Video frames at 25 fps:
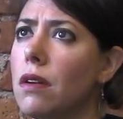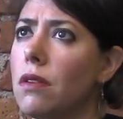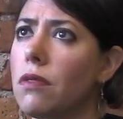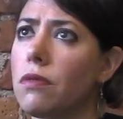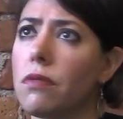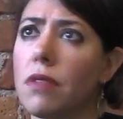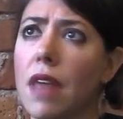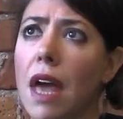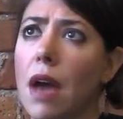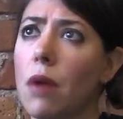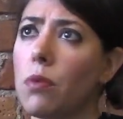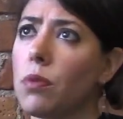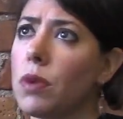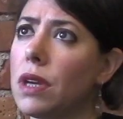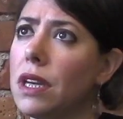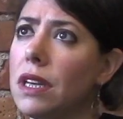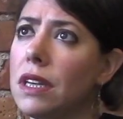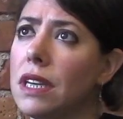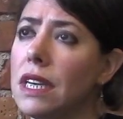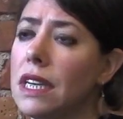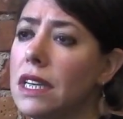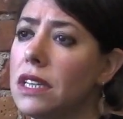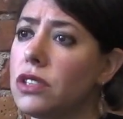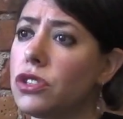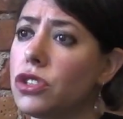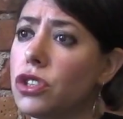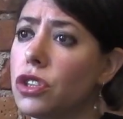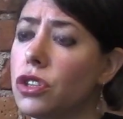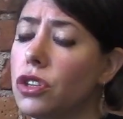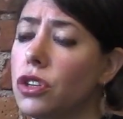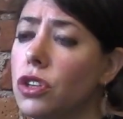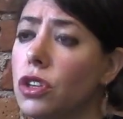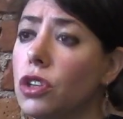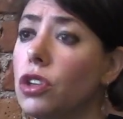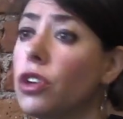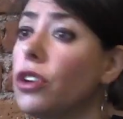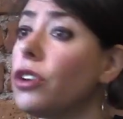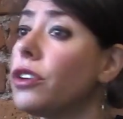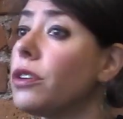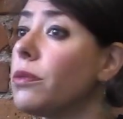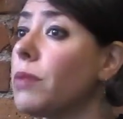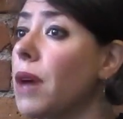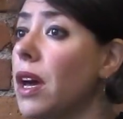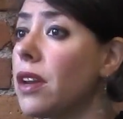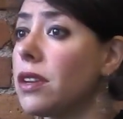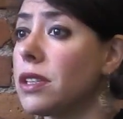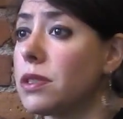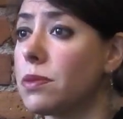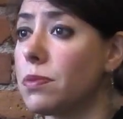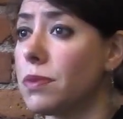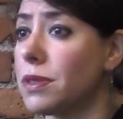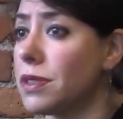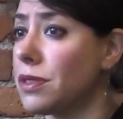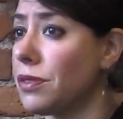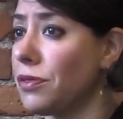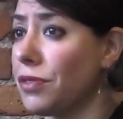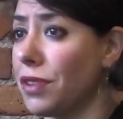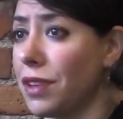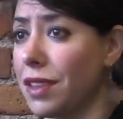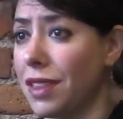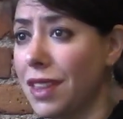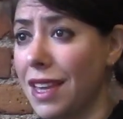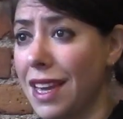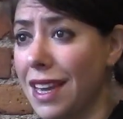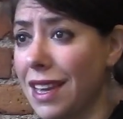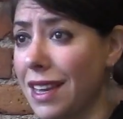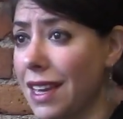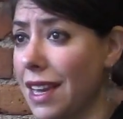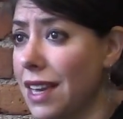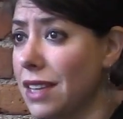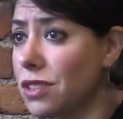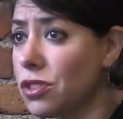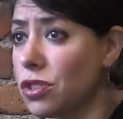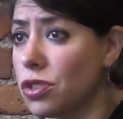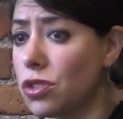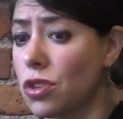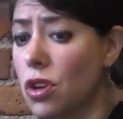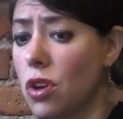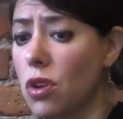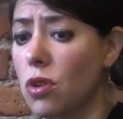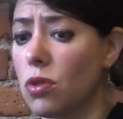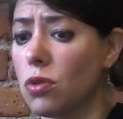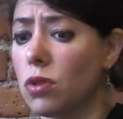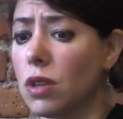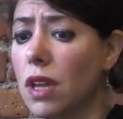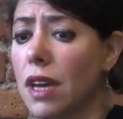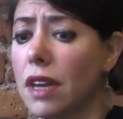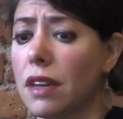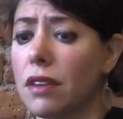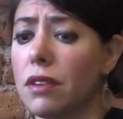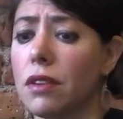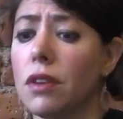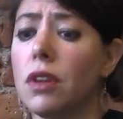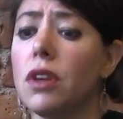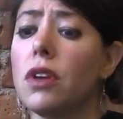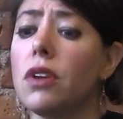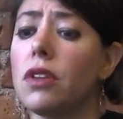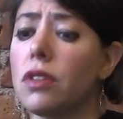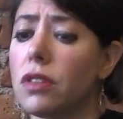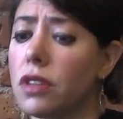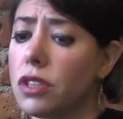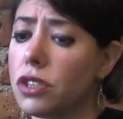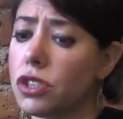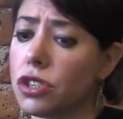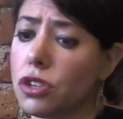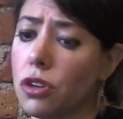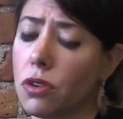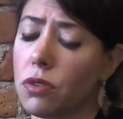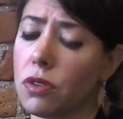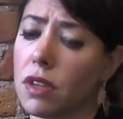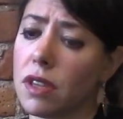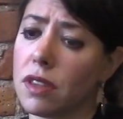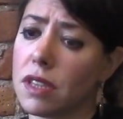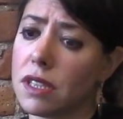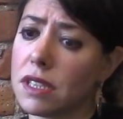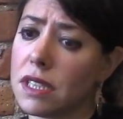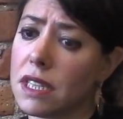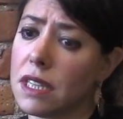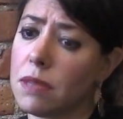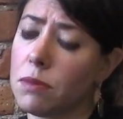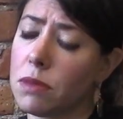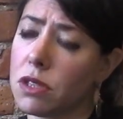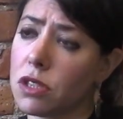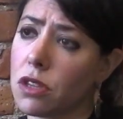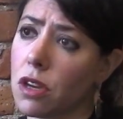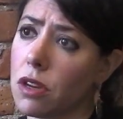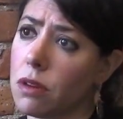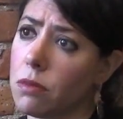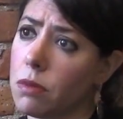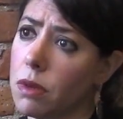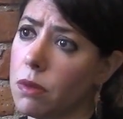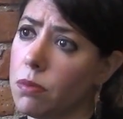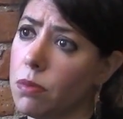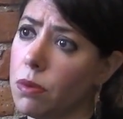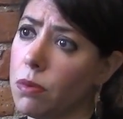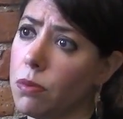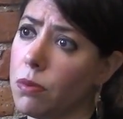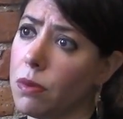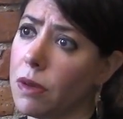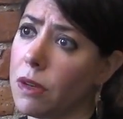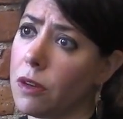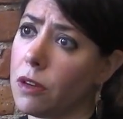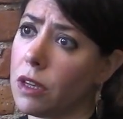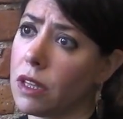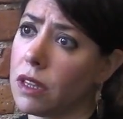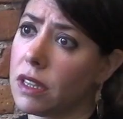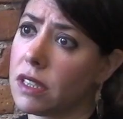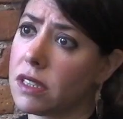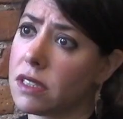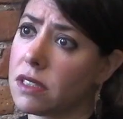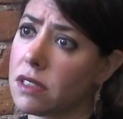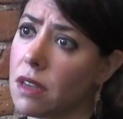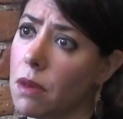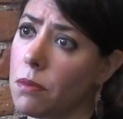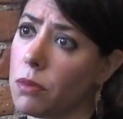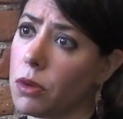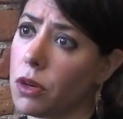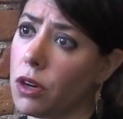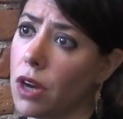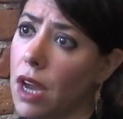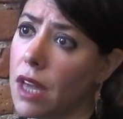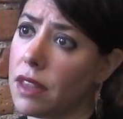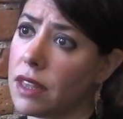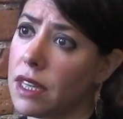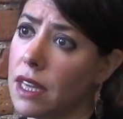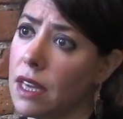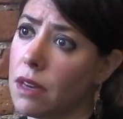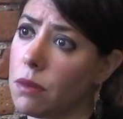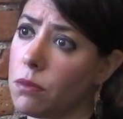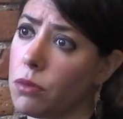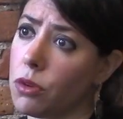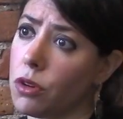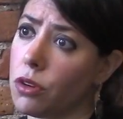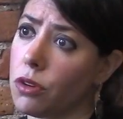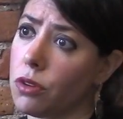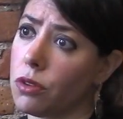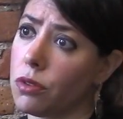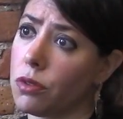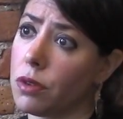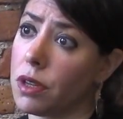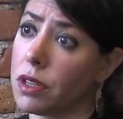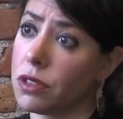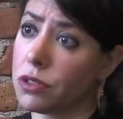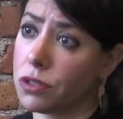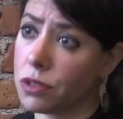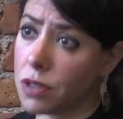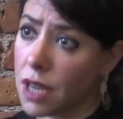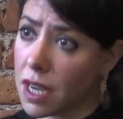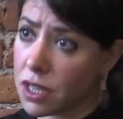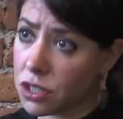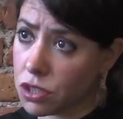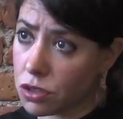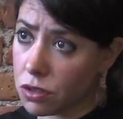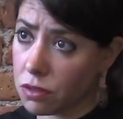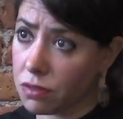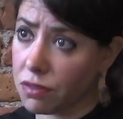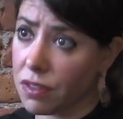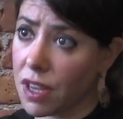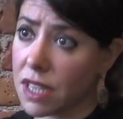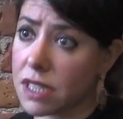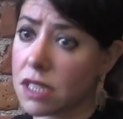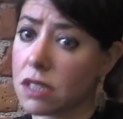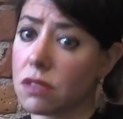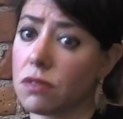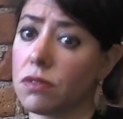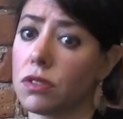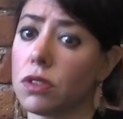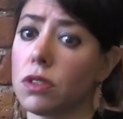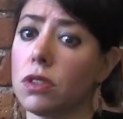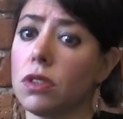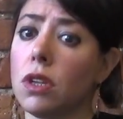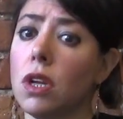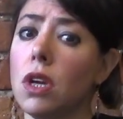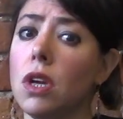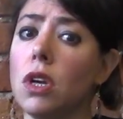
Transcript: that we need to learn about a specific thing. And so, like, the show that the team is going to be premiering this summer at the Edinburgh International Festival